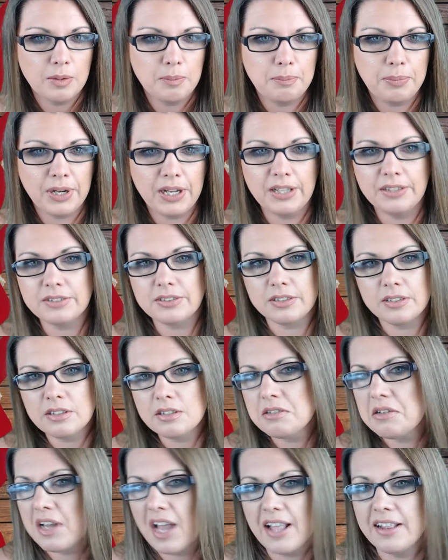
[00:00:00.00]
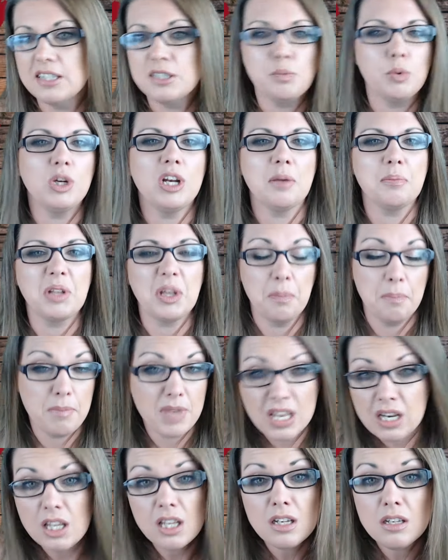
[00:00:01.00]
But at this point I'm
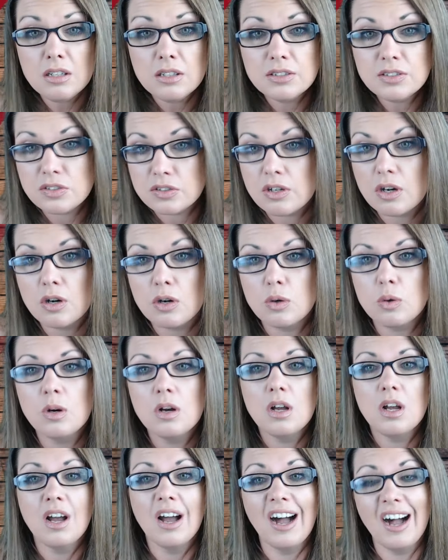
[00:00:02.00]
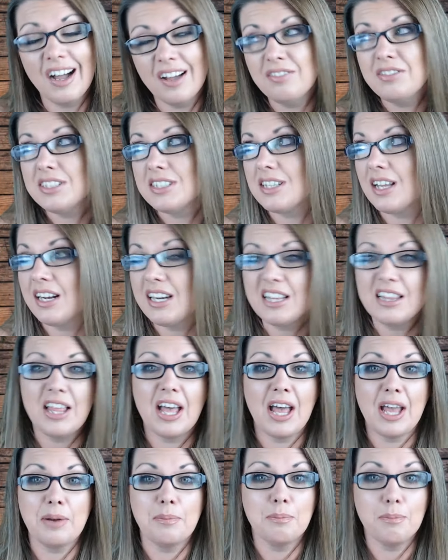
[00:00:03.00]
committed. So I've decided
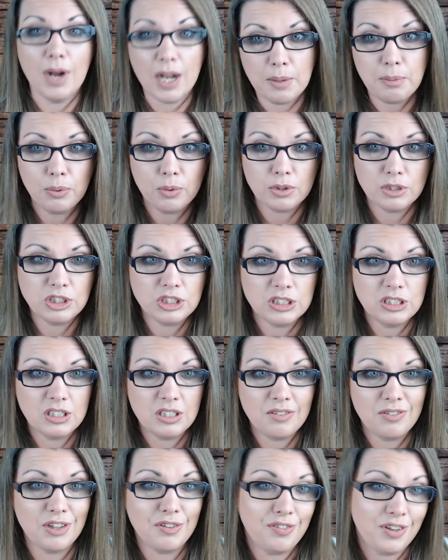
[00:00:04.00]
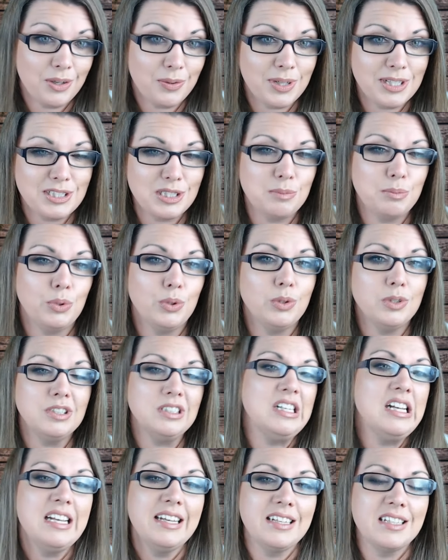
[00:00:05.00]
that my portion of the fundraising
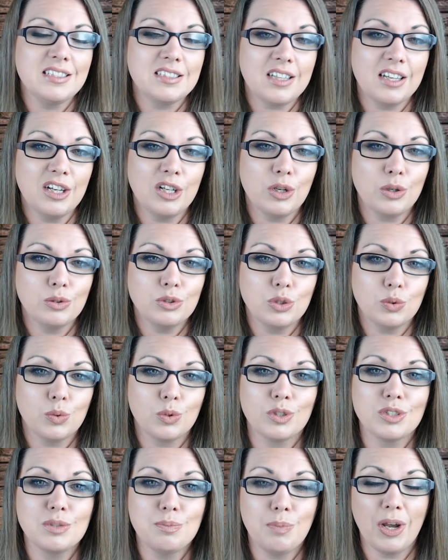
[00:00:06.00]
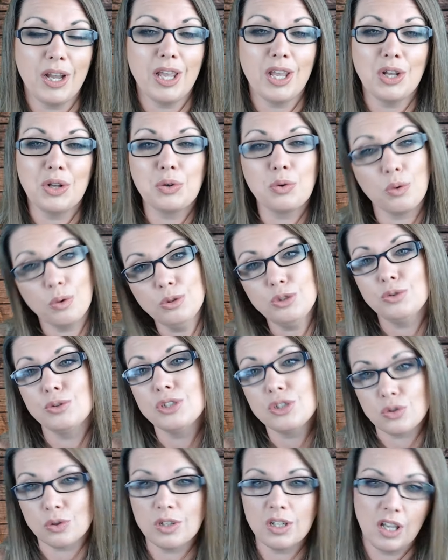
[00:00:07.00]
pool is going to go towards buying grocery
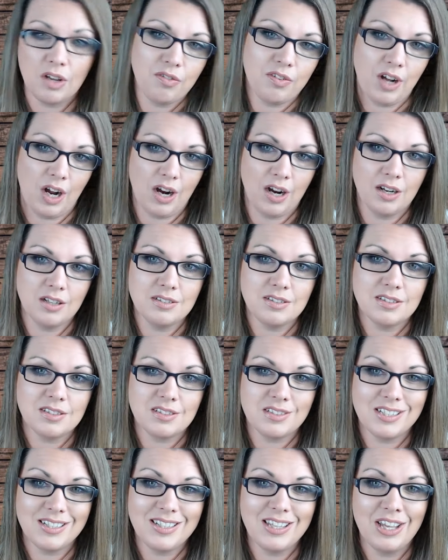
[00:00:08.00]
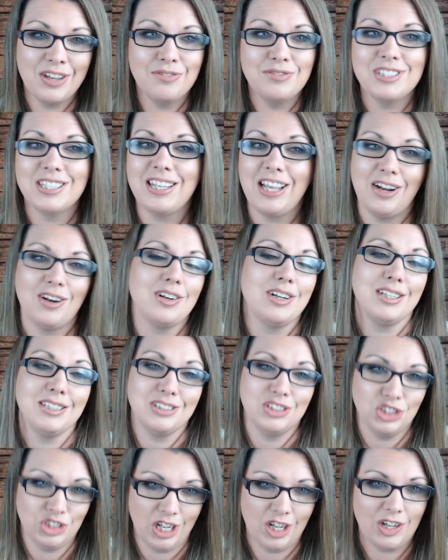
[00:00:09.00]
store gift cards to give to Caring
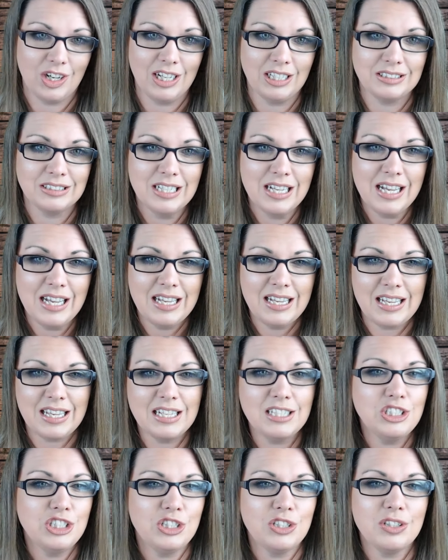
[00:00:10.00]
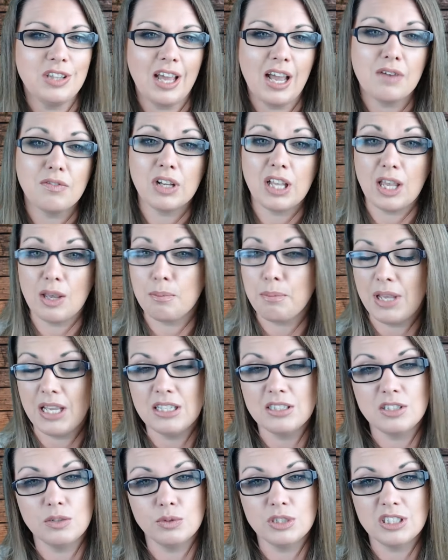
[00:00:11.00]
and Sharing. Each year they have a
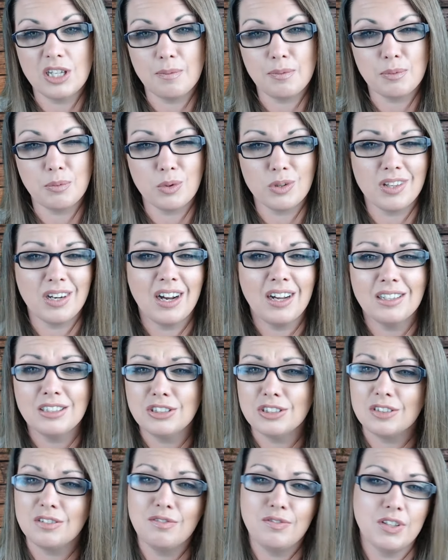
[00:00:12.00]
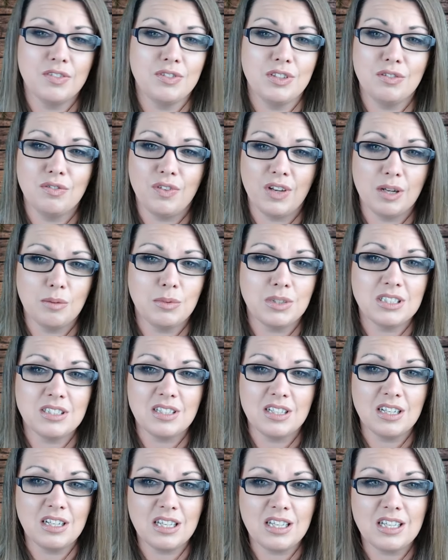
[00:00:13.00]
campaign to adopt more than 150
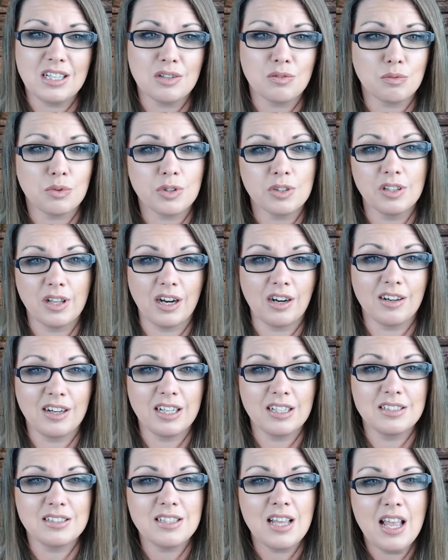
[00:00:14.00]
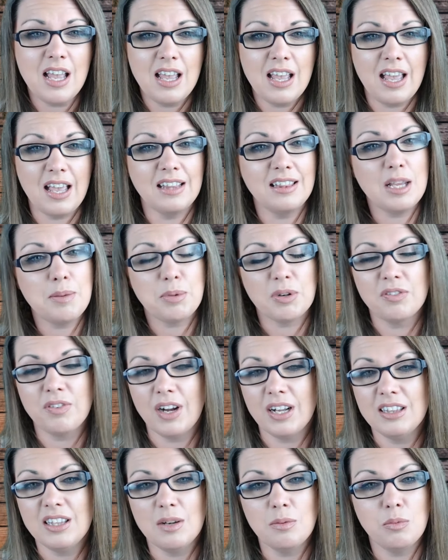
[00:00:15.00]
families in need in rural areas and they
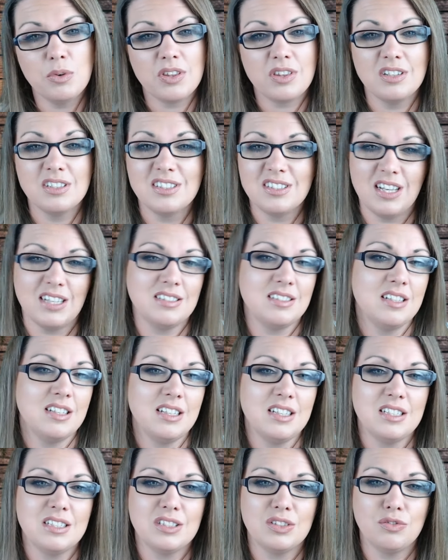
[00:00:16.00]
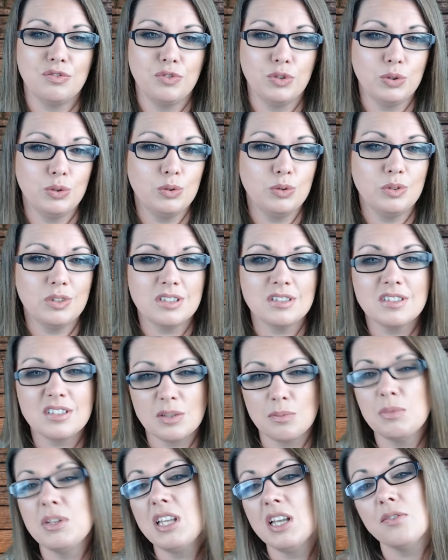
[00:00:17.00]
provide them with necessities, food, and
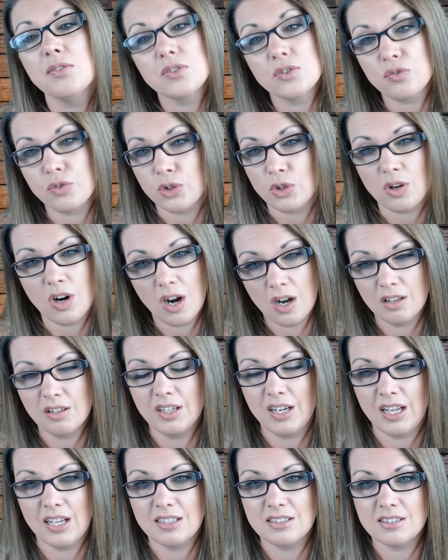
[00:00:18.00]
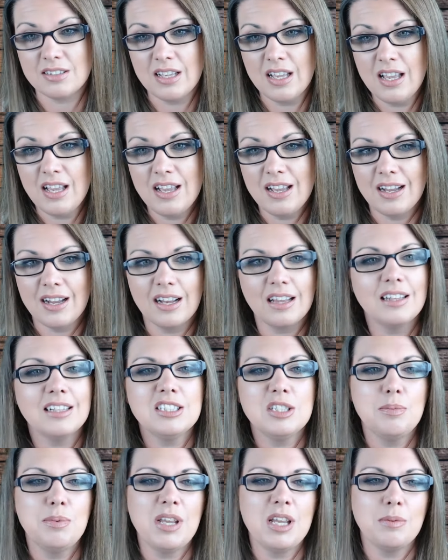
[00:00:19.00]
some gifts for their holidays. I'd
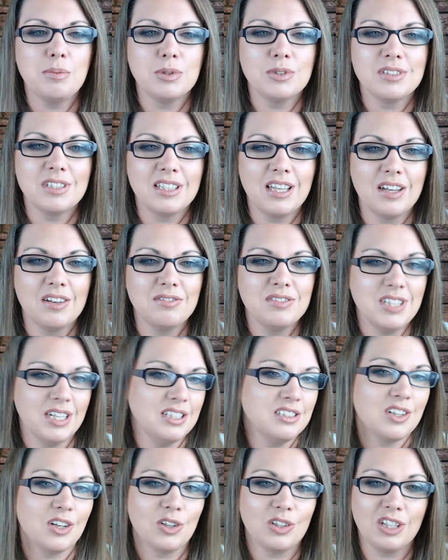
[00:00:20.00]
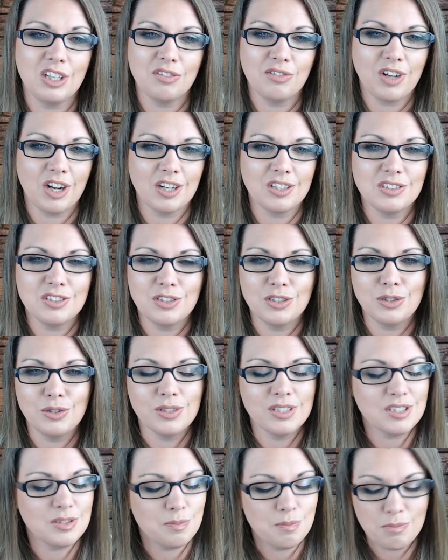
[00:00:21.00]
like to be able to give $10 gift cards
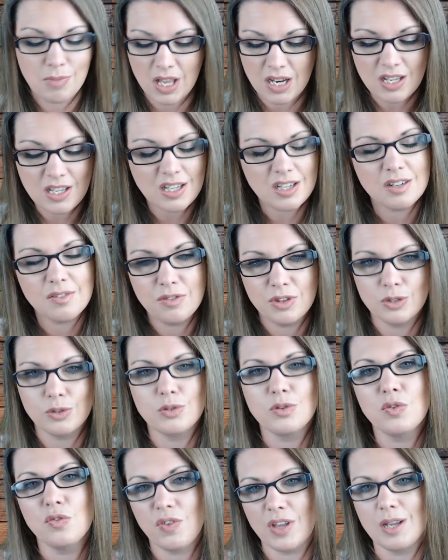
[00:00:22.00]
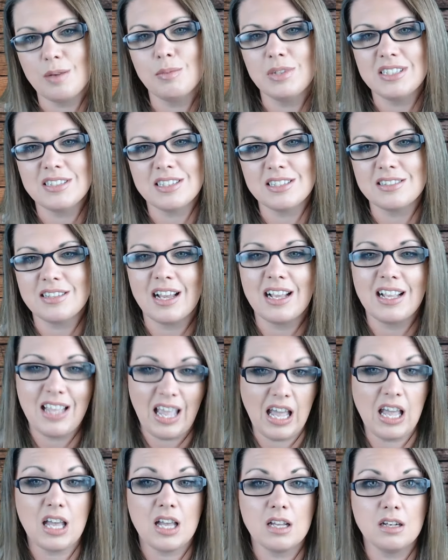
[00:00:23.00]
to as many of those families as I
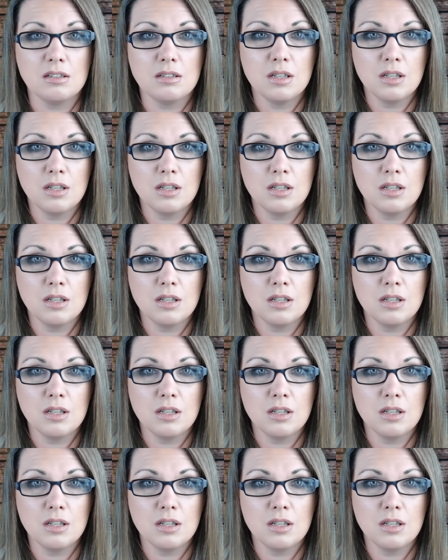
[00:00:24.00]
can.